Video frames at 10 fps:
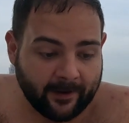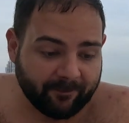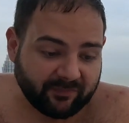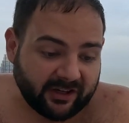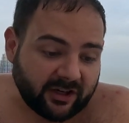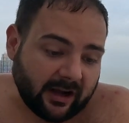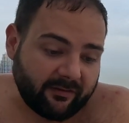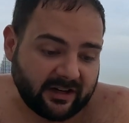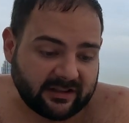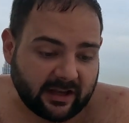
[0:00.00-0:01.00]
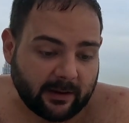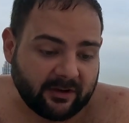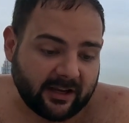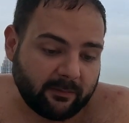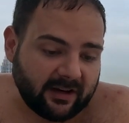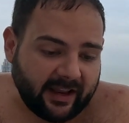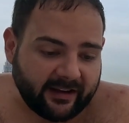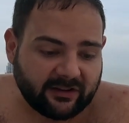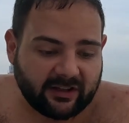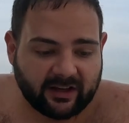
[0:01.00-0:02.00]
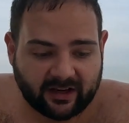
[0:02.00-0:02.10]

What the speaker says: Recovery time can be lengthy,